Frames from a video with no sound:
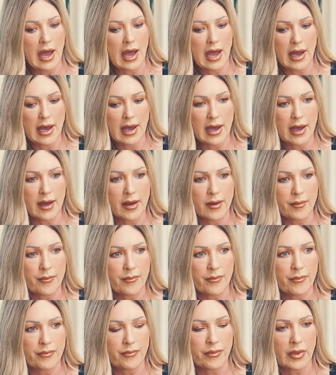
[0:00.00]

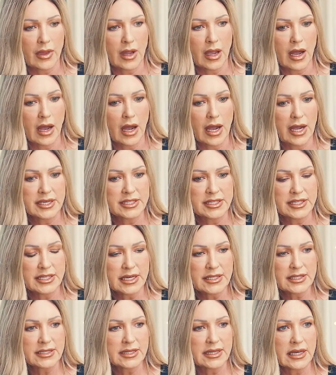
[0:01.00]
Um, I
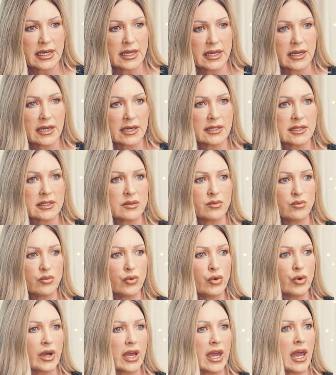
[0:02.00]
just think it's
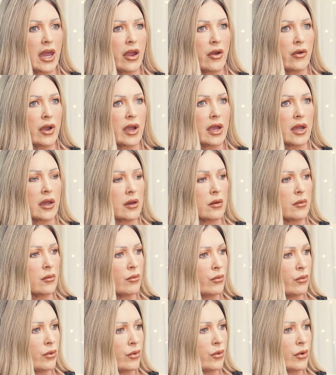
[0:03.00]
more caring and
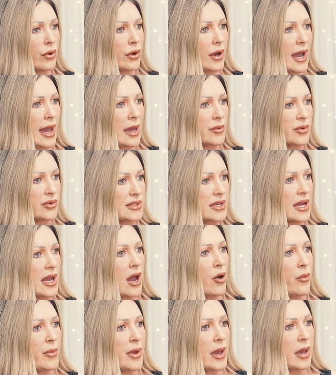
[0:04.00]
more able to help